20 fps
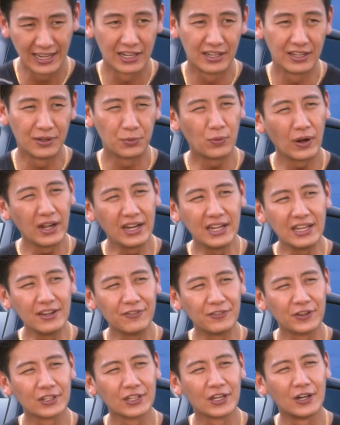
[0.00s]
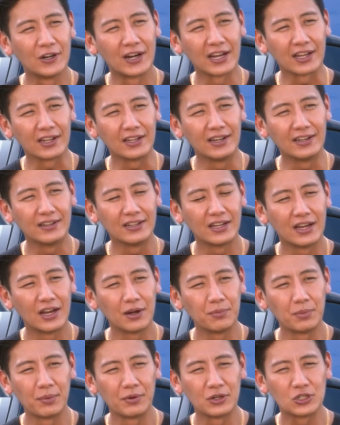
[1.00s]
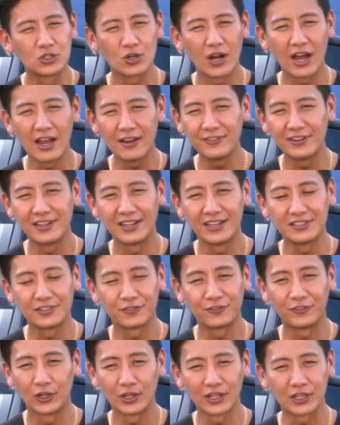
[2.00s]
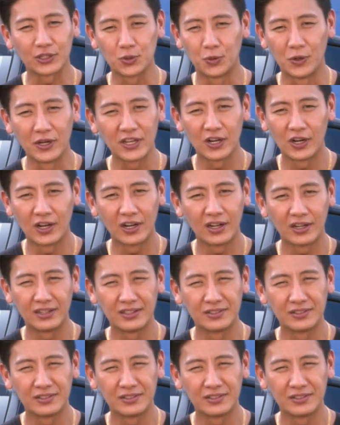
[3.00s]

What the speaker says: The red Evo though, I remember driving it, it just felt like a toy car.